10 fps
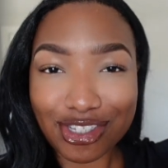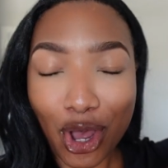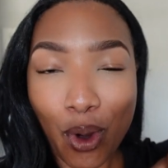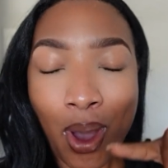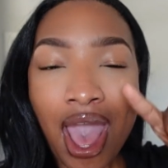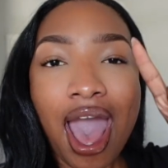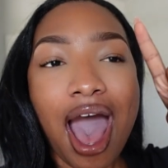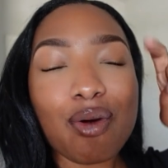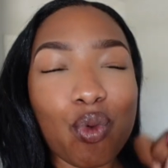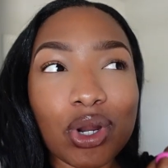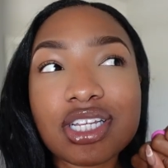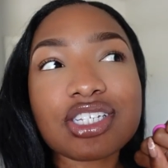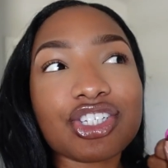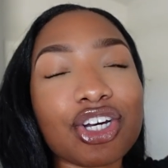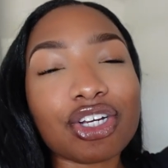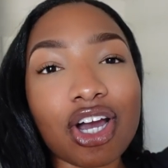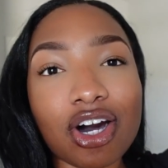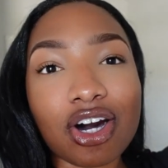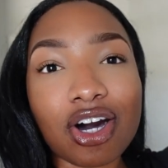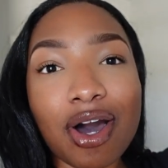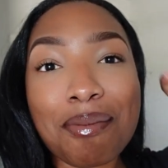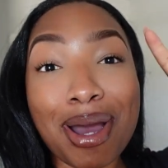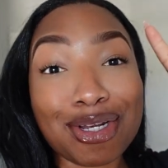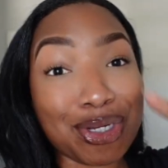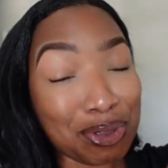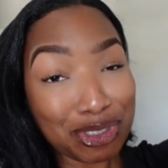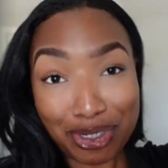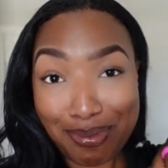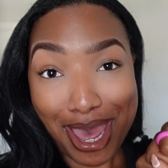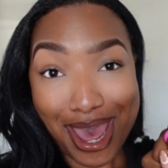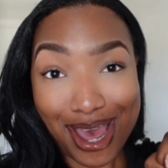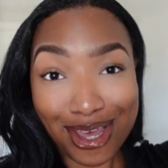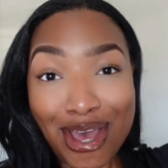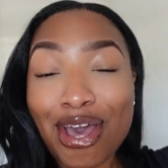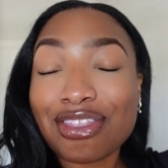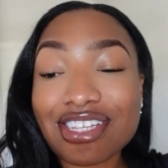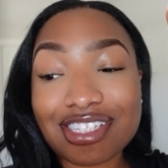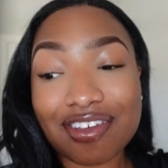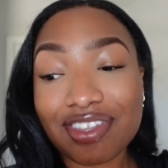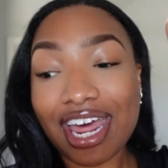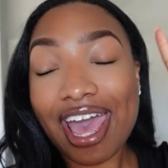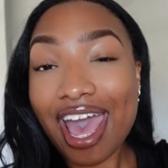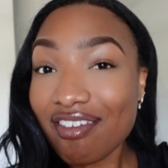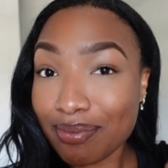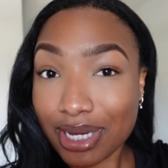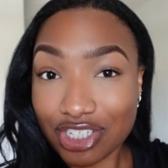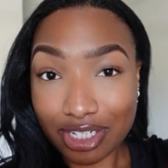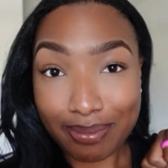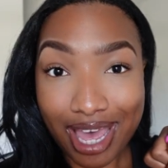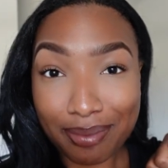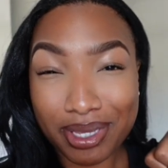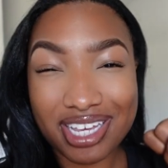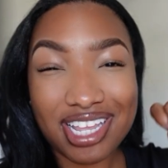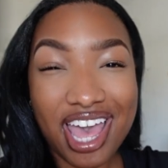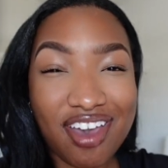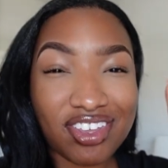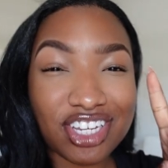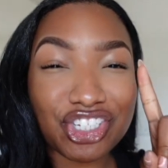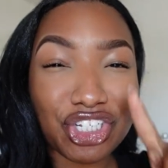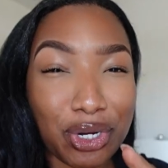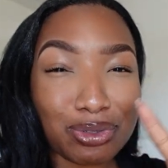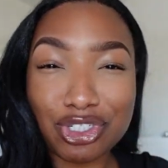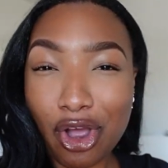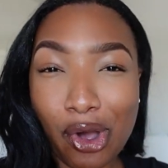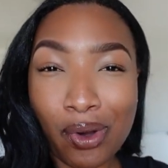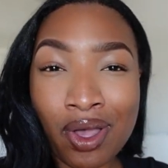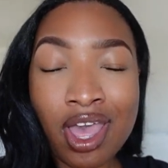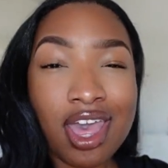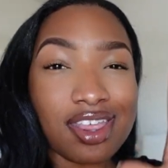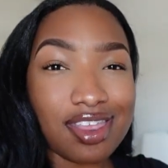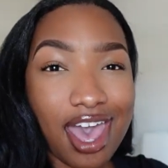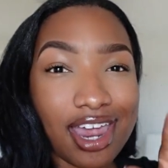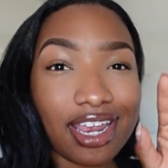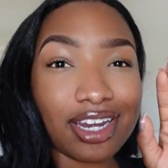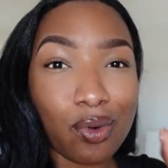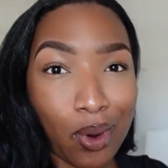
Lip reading: So I wanted to show y'all my new gym bag, the stuff that I have in my gym bag, because I haven't showed y'all that in a